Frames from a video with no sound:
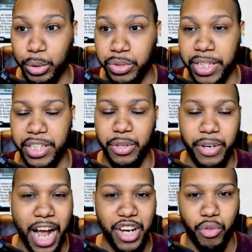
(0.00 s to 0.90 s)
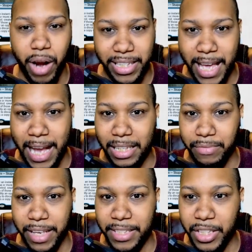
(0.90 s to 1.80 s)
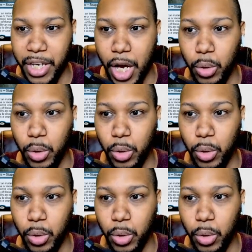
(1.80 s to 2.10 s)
since you're not trying to activate Snow.